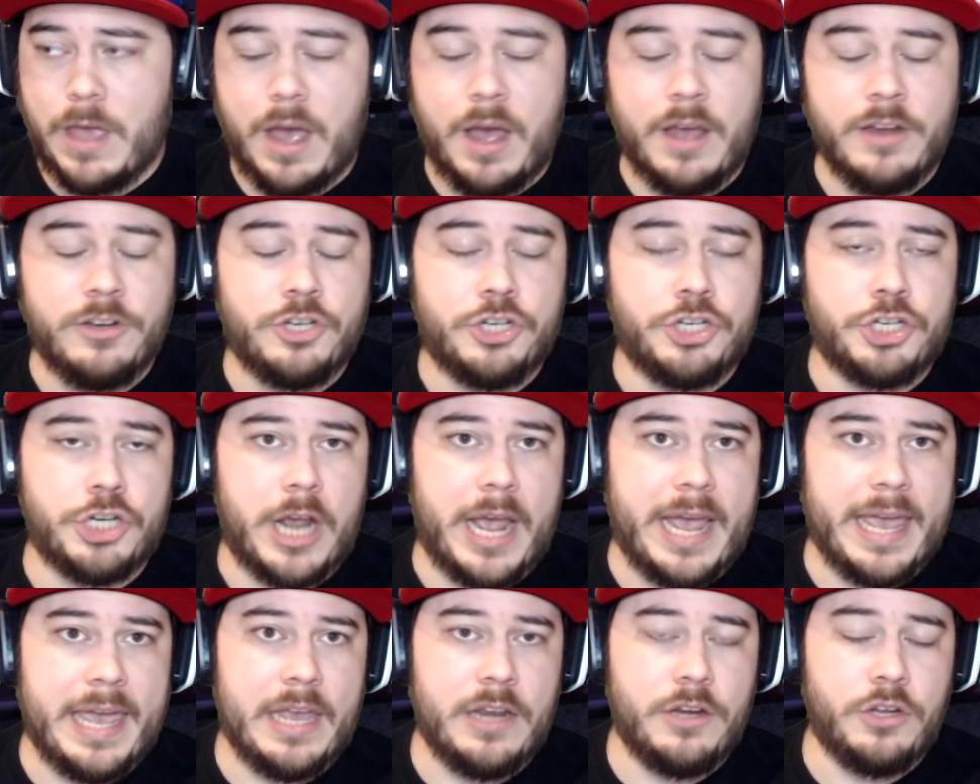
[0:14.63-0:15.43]
a
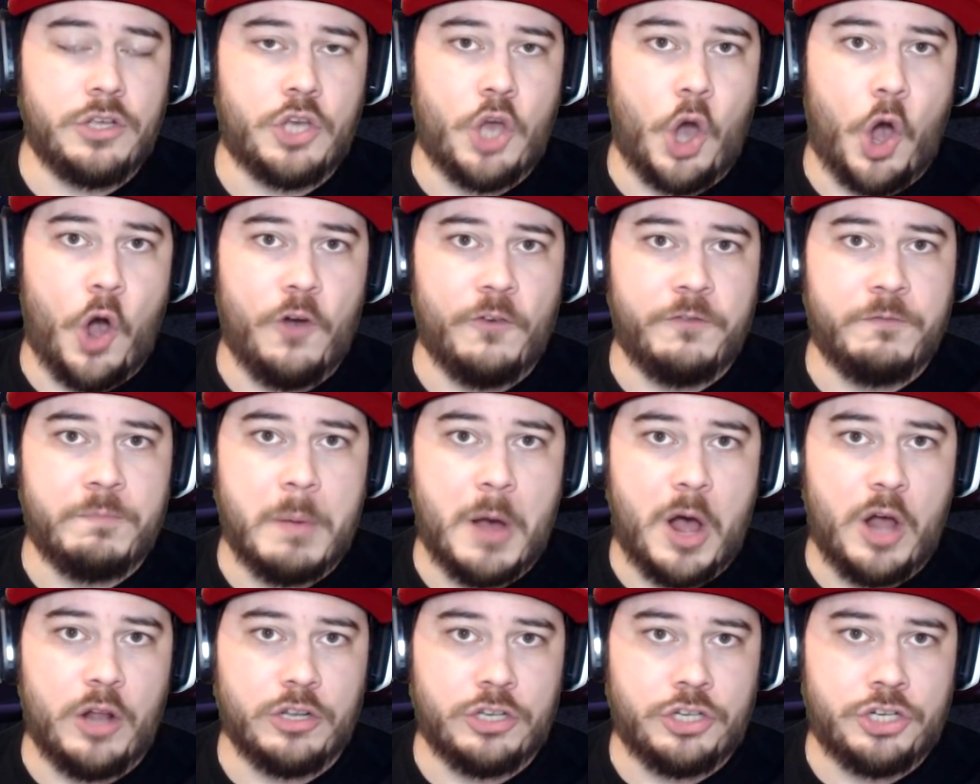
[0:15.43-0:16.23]
giant golf
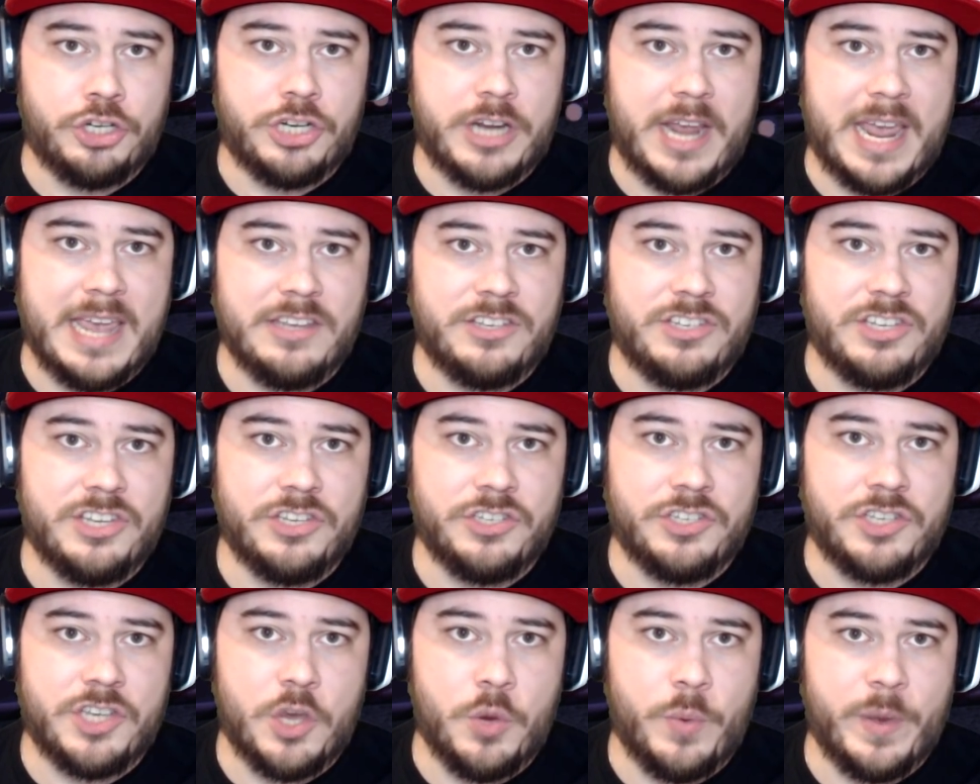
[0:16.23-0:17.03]
ball
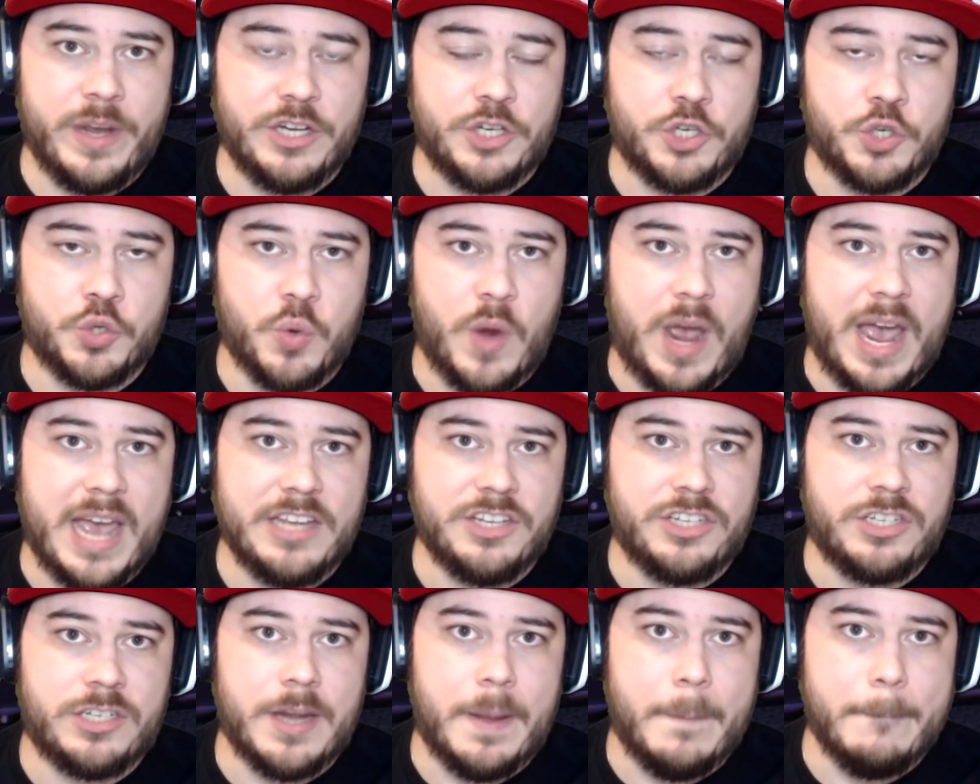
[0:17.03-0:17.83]
chases you and
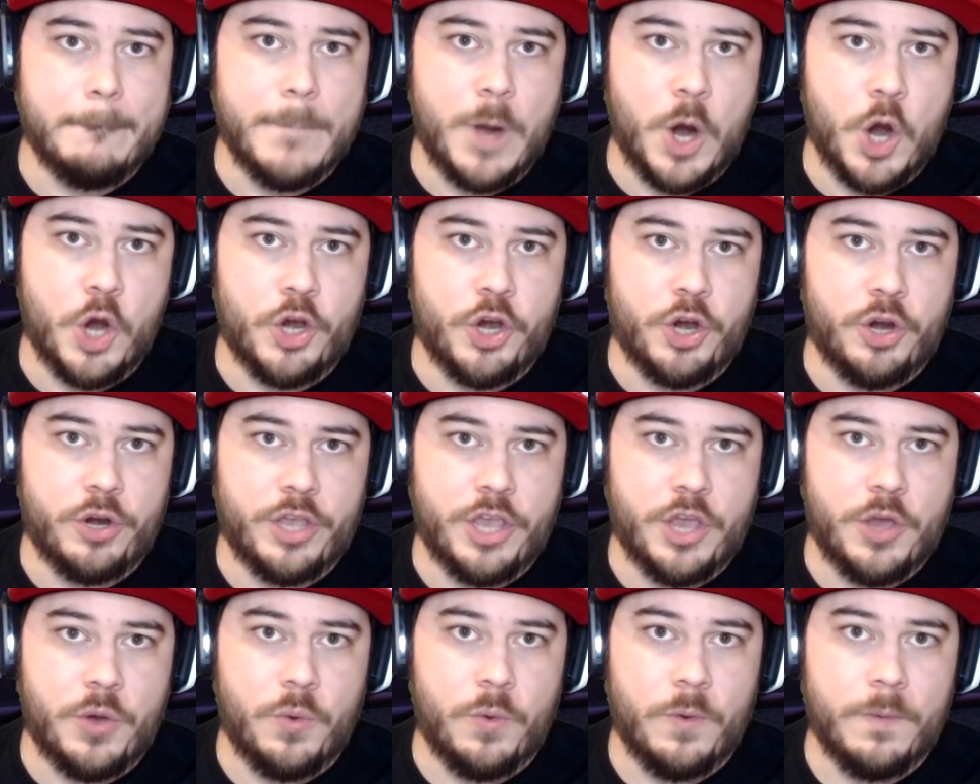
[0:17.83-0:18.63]
tries to murder
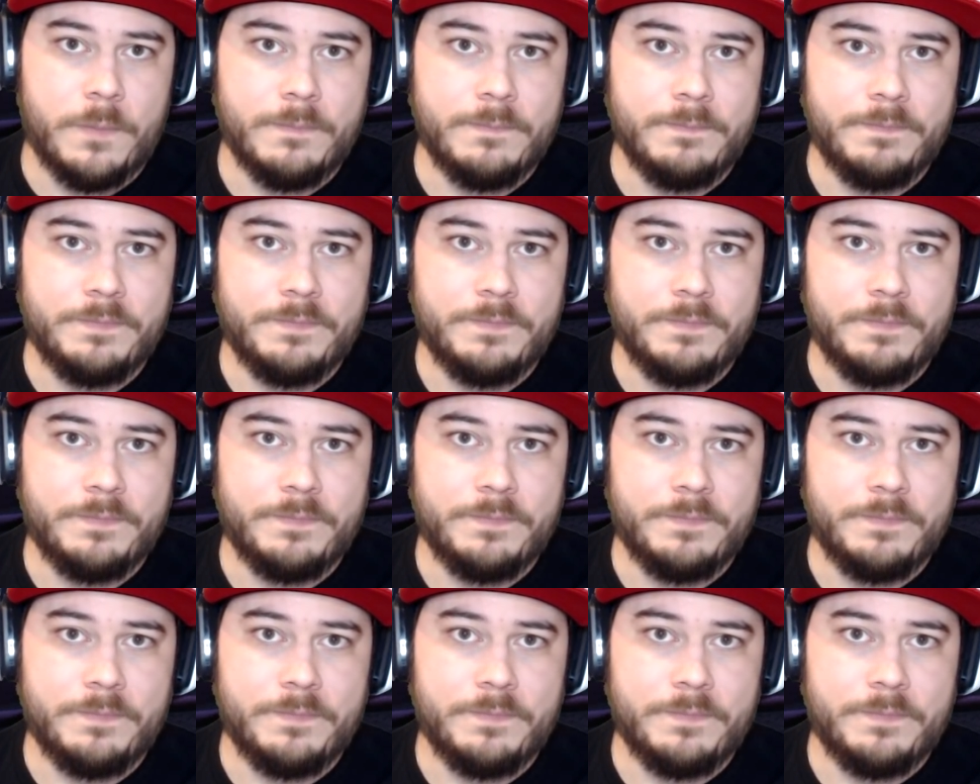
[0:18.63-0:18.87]
you.